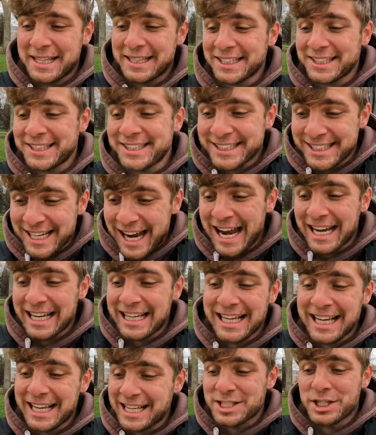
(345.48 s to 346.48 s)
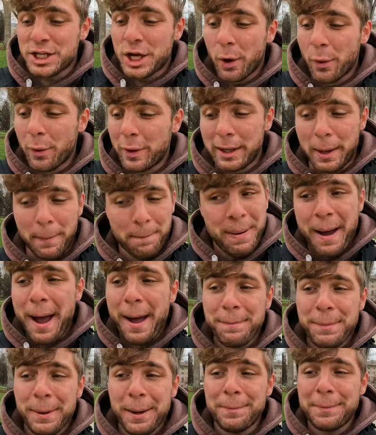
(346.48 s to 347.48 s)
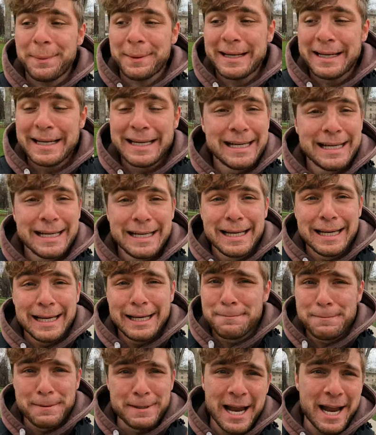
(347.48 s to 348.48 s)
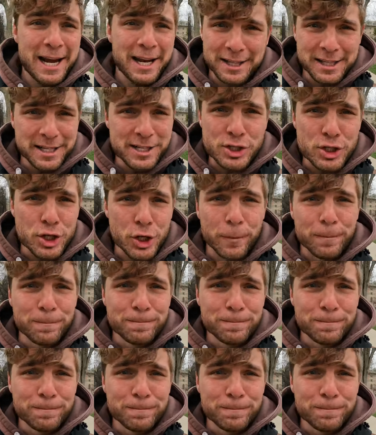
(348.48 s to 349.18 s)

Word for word: that the shiny is going to pop up but not on these two.